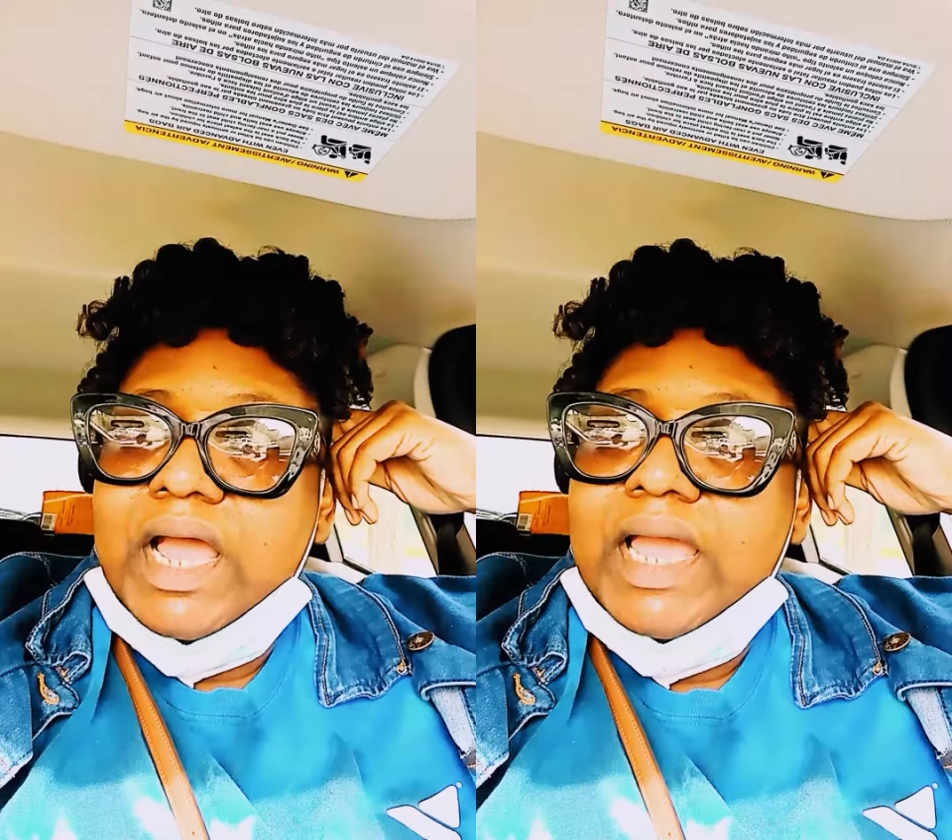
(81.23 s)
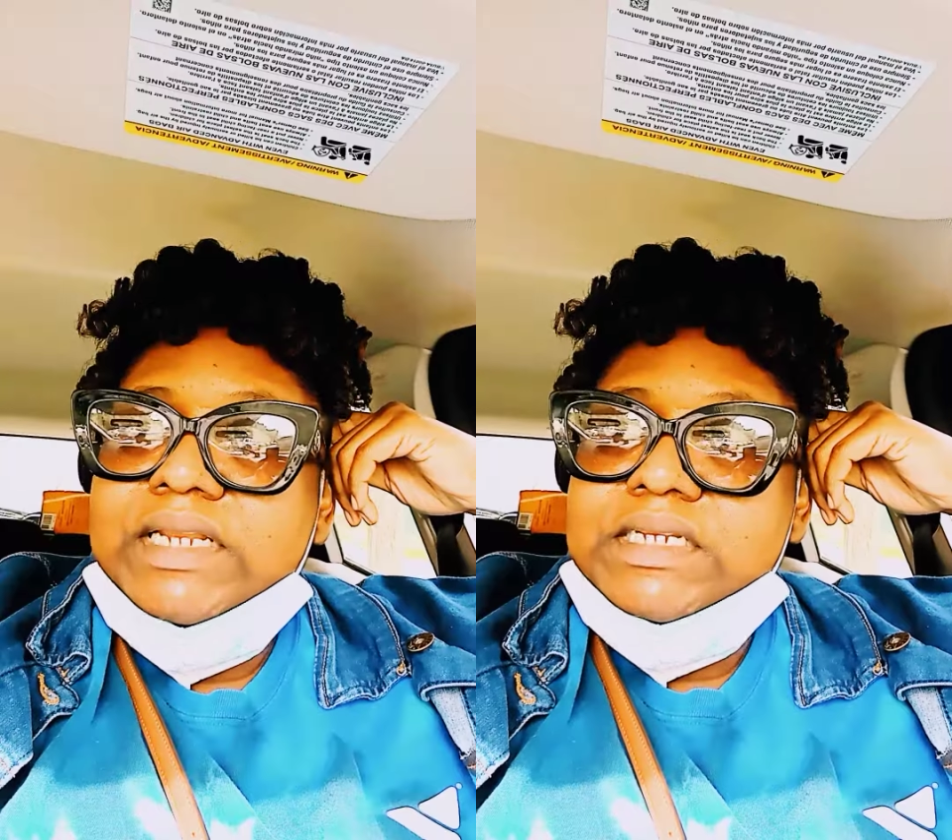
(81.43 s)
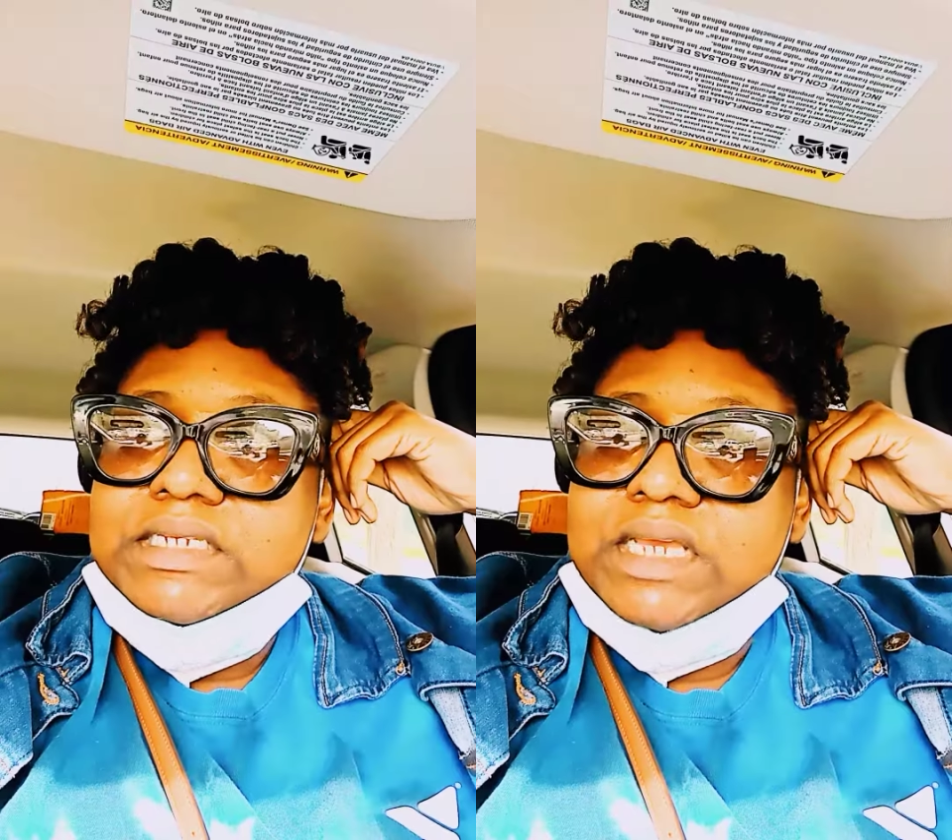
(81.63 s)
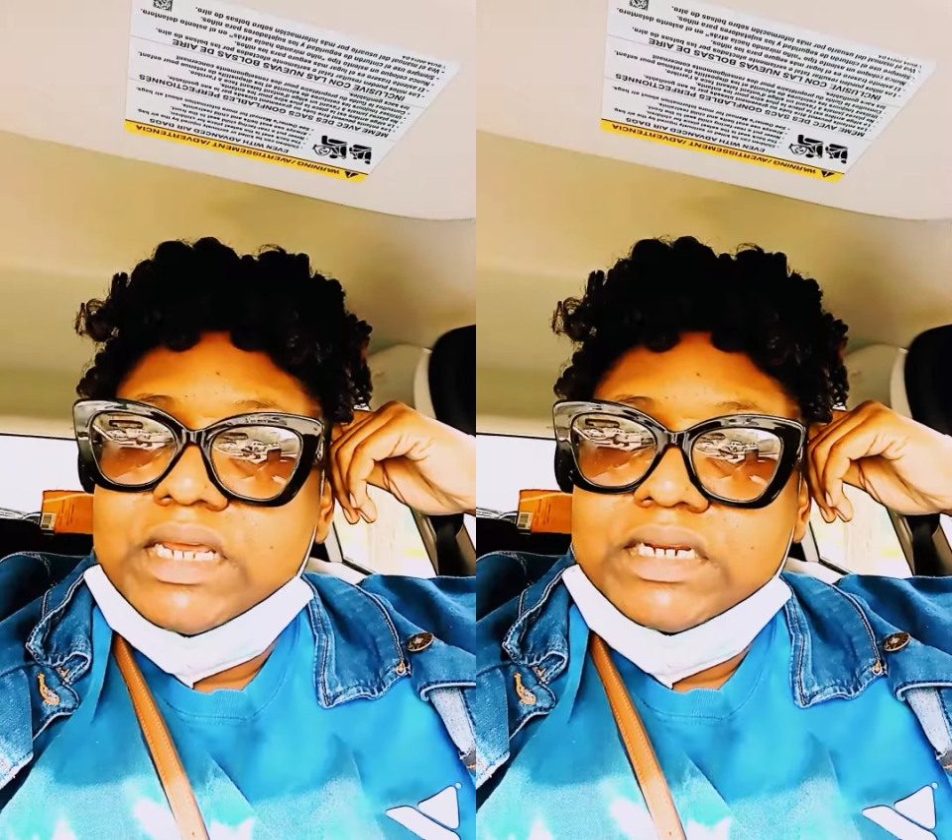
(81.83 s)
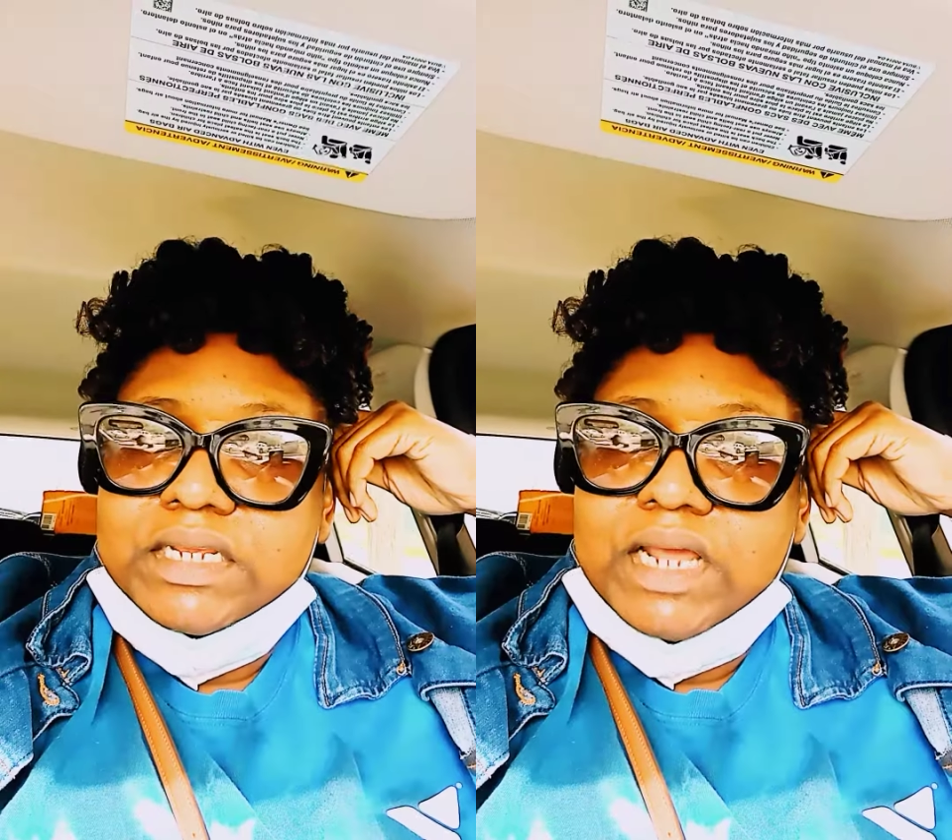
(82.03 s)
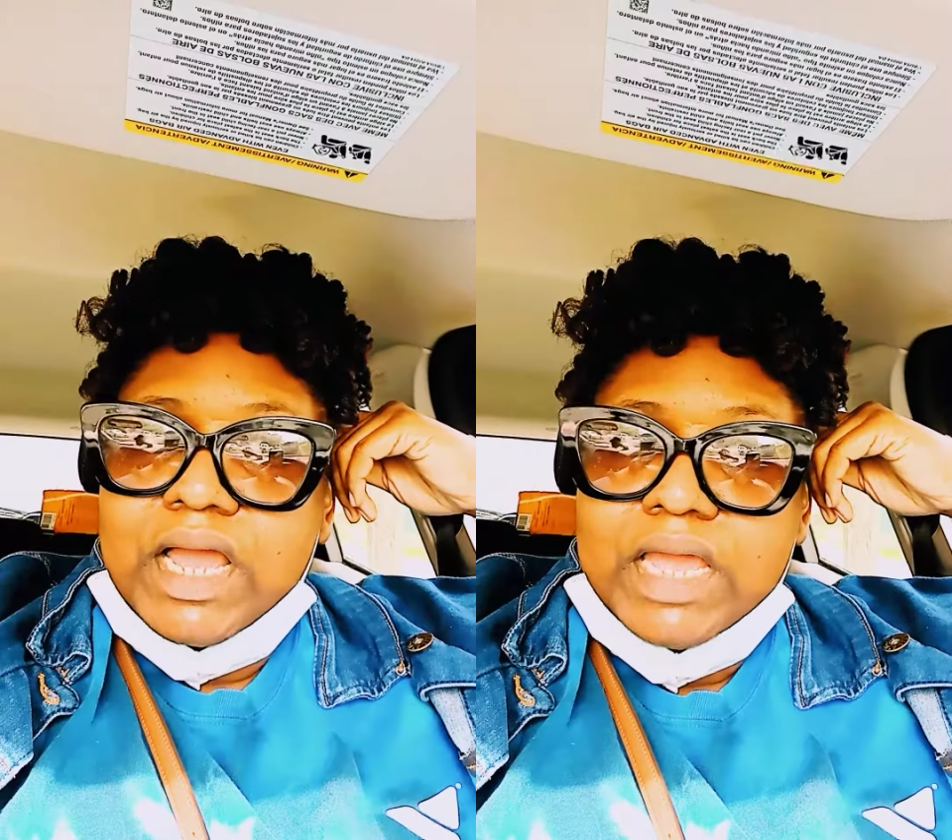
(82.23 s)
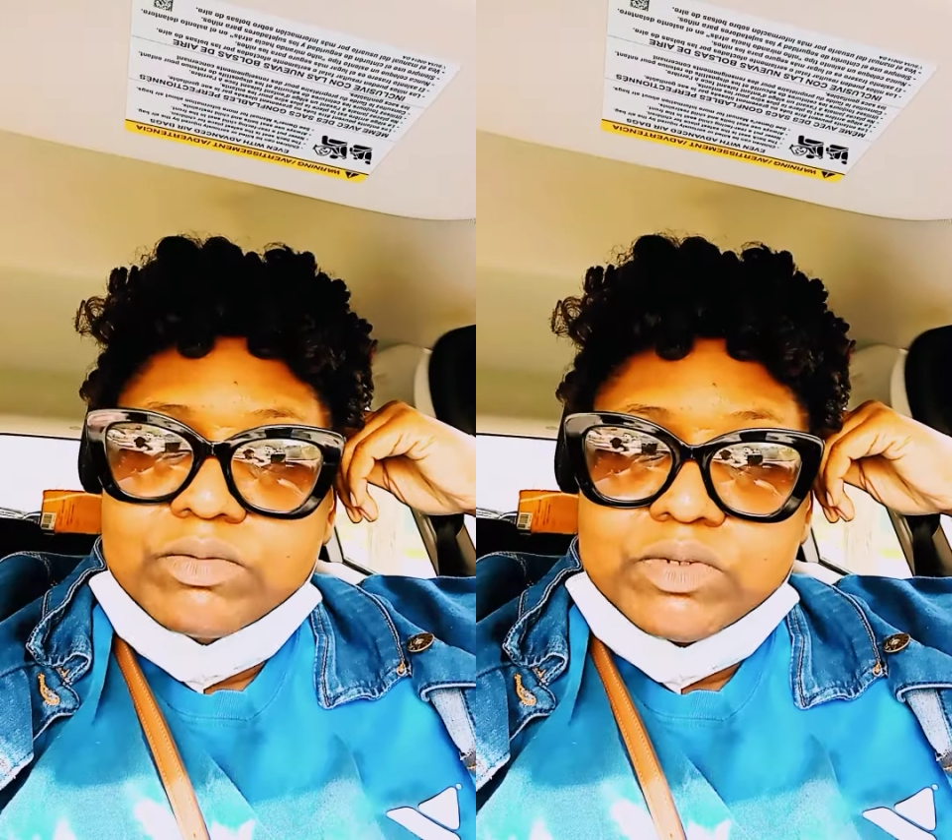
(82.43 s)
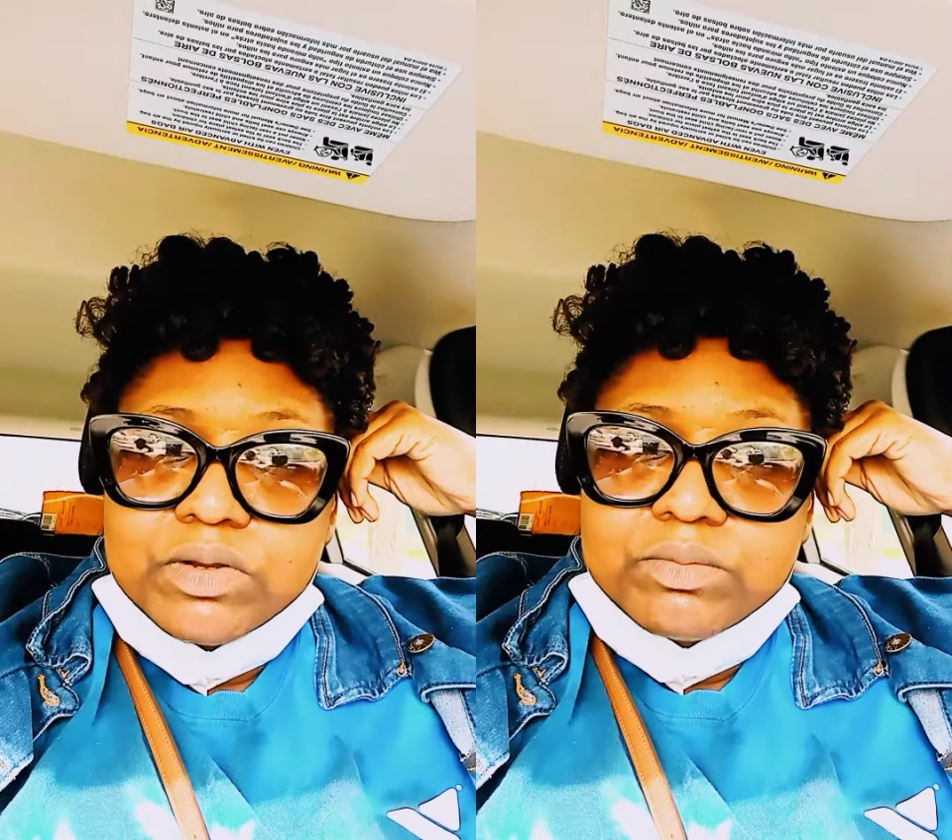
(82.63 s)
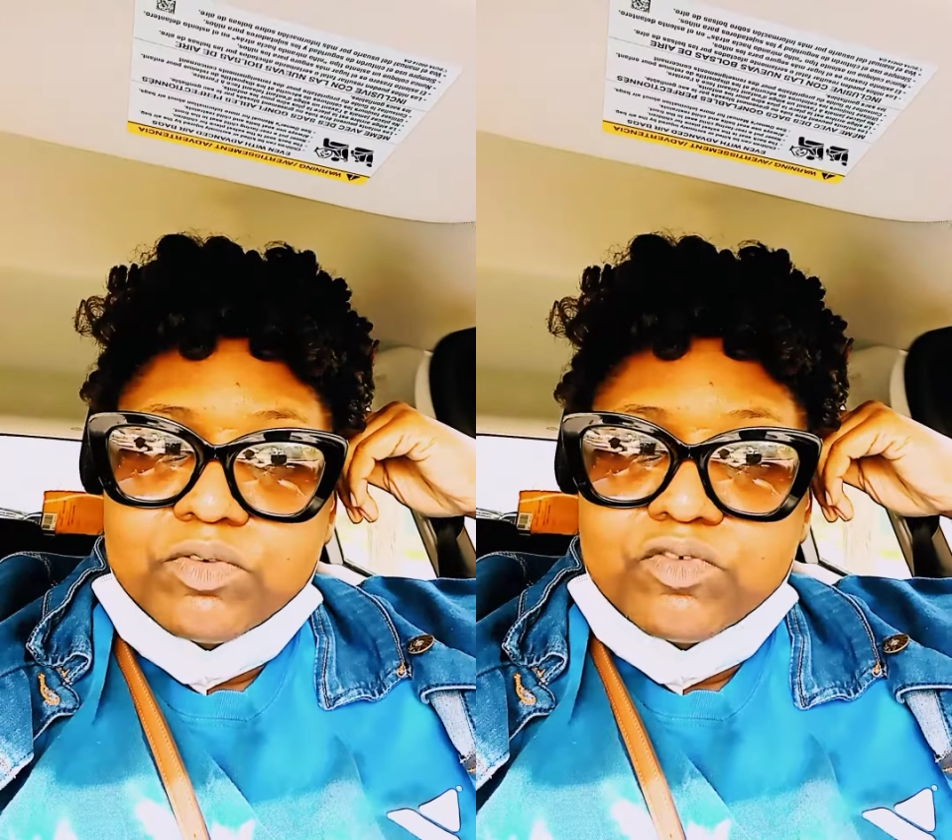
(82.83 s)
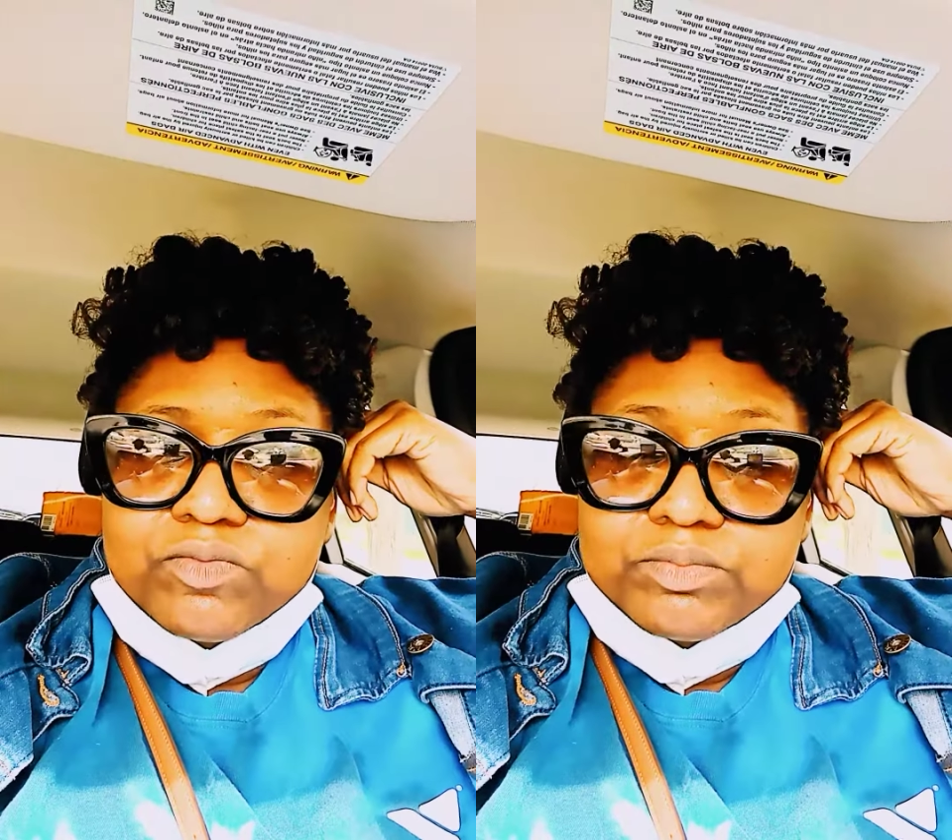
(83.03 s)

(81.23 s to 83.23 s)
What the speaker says: I decided that I was going to